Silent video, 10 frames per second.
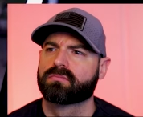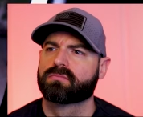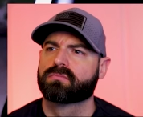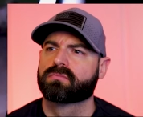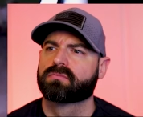
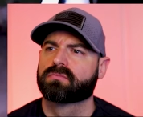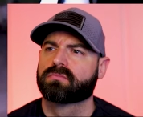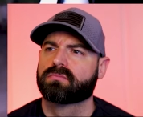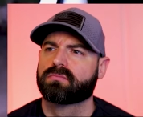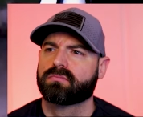
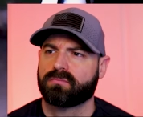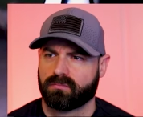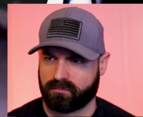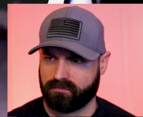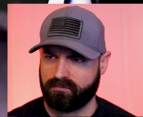
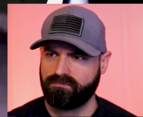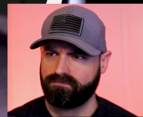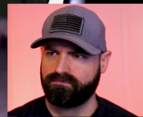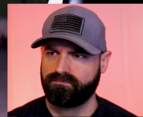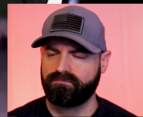
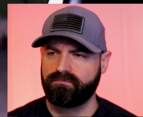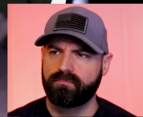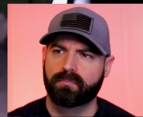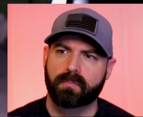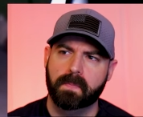
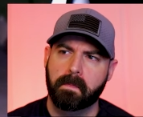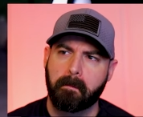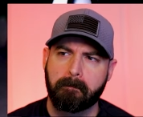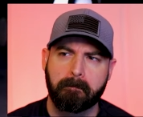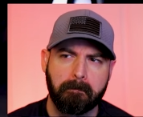
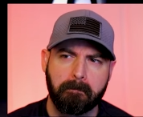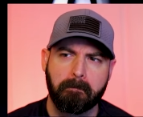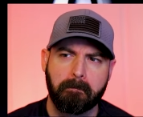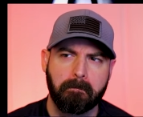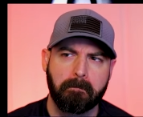
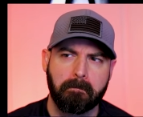[no speech]